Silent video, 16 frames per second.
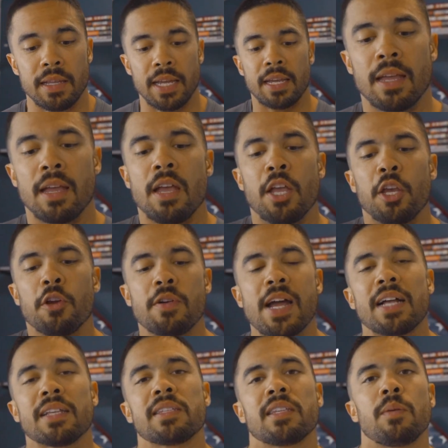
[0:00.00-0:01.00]
Like, you're
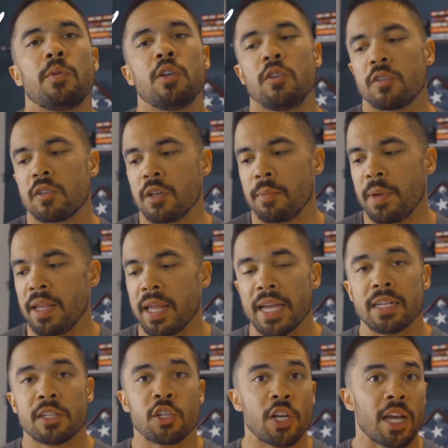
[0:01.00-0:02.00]
not someone who's going to be
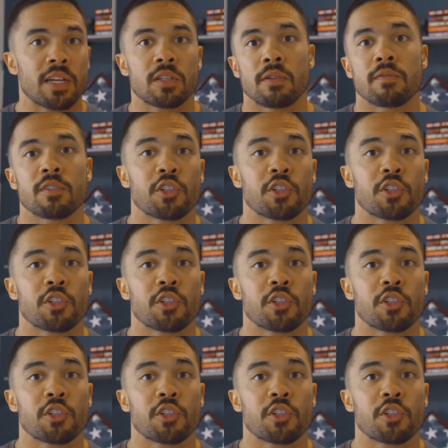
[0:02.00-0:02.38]
like checks over